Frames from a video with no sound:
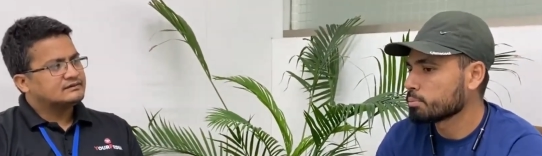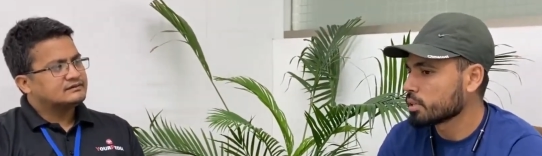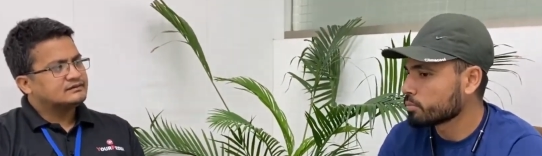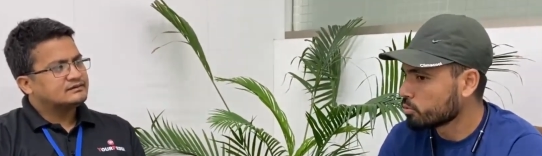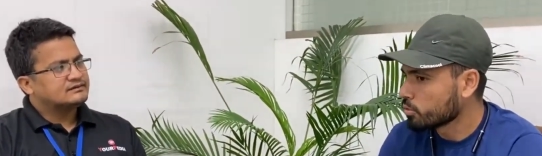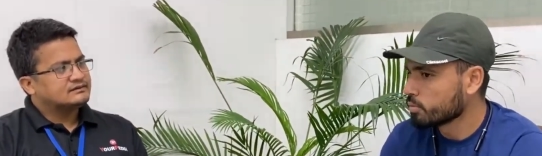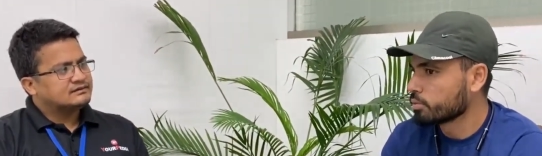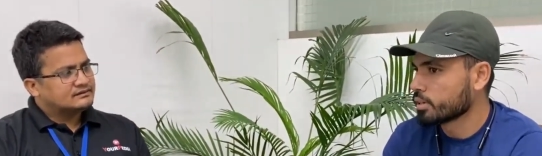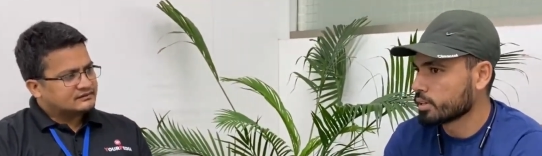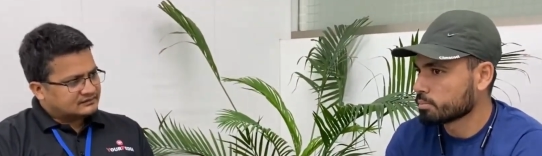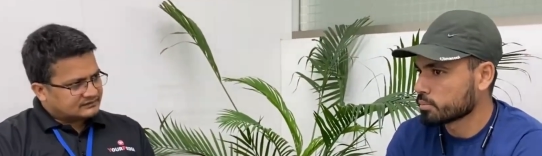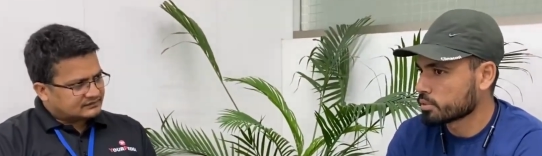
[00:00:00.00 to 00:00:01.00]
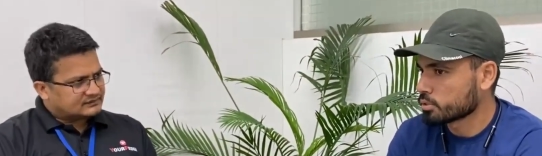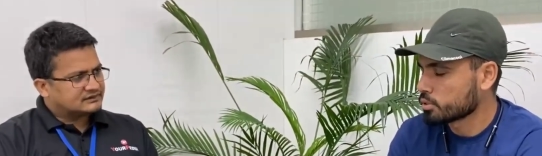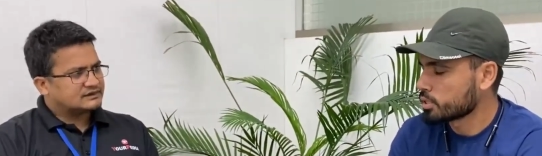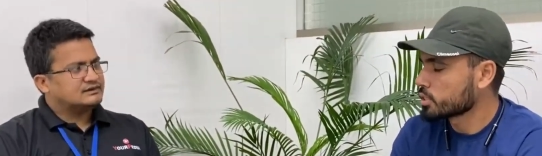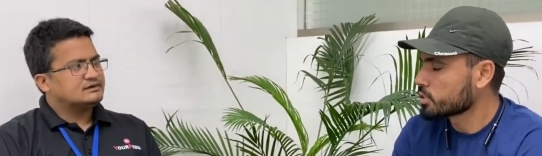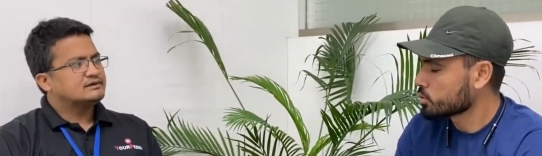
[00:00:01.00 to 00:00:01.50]
Speaker 1: gave me a full freedom. So
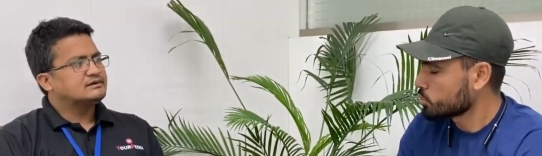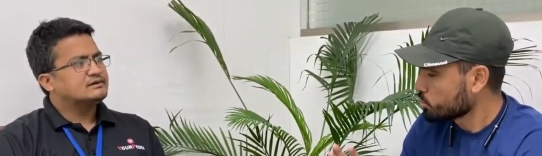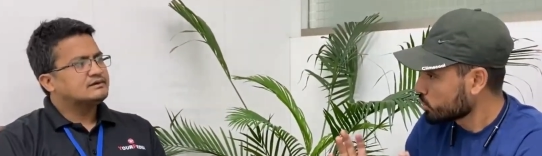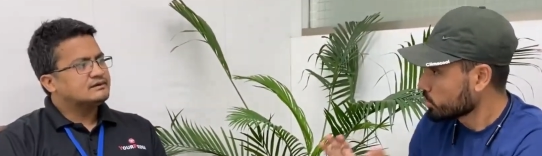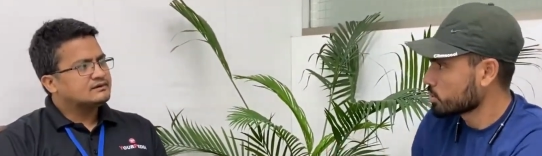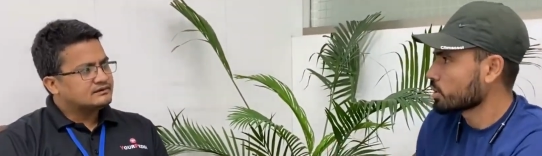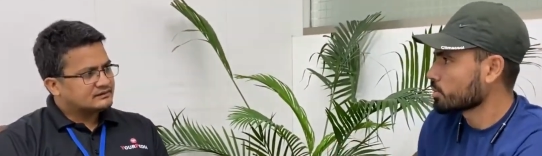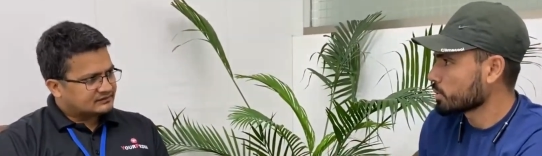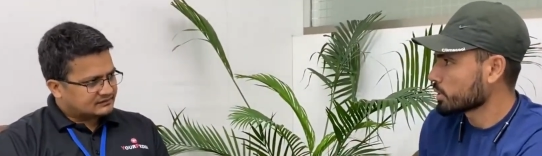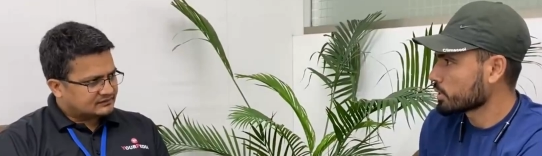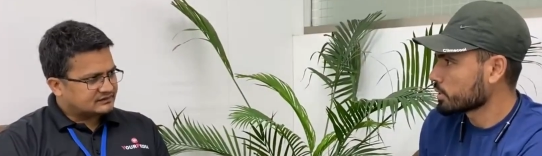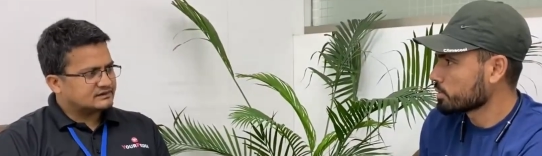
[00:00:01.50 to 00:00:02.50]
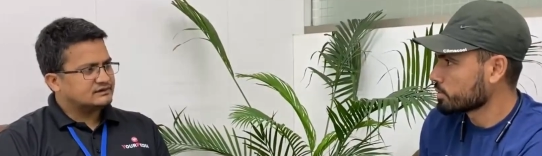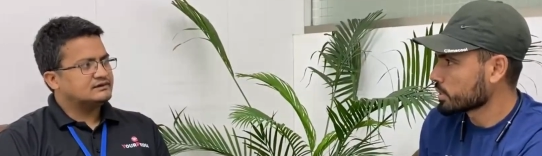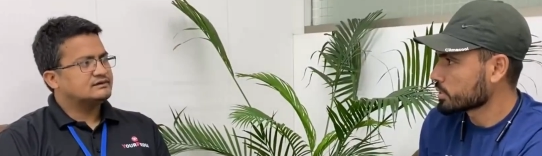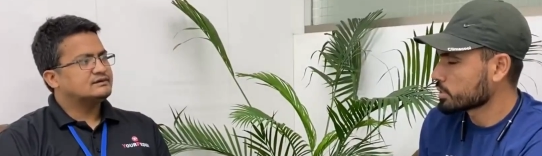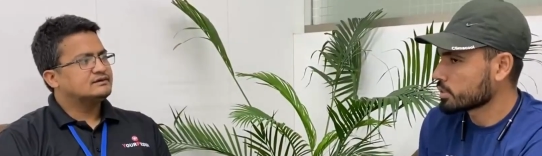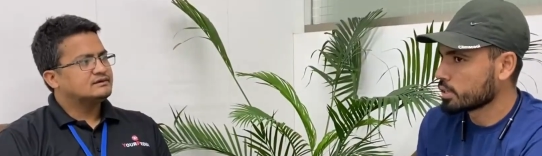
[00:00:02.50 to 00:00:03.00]
just choose your topic
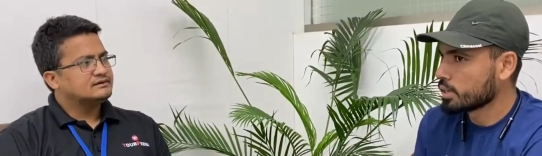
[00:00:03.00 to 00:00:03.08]
first.